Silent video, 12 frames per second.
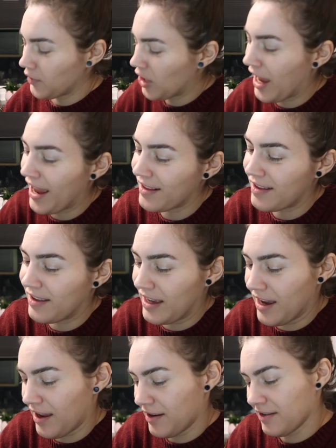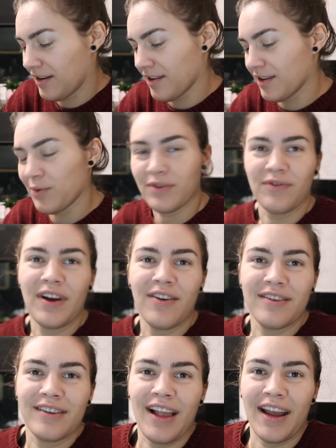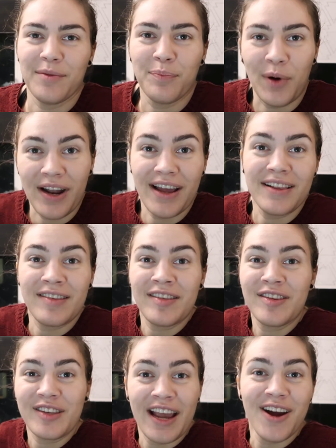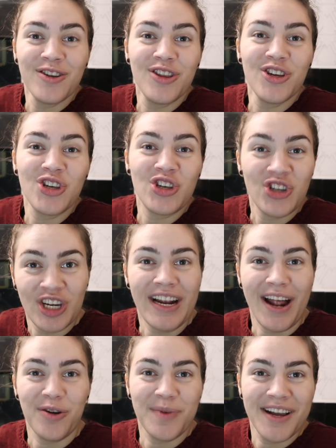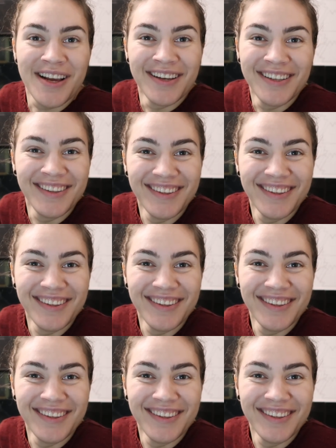You can't see it because it was very slight, but it scared the shit out of me.